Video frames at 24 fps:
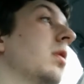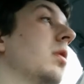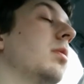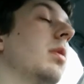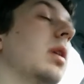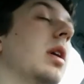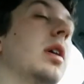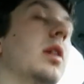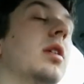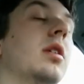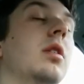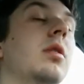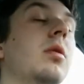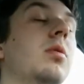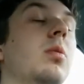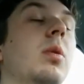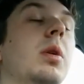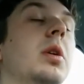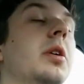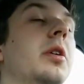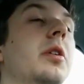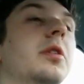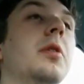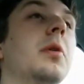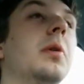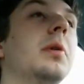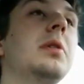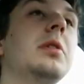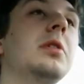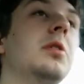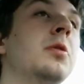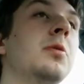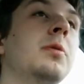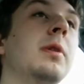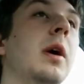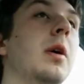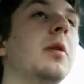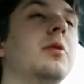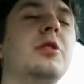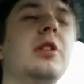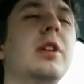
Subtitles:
for a while. What are you going to do now?"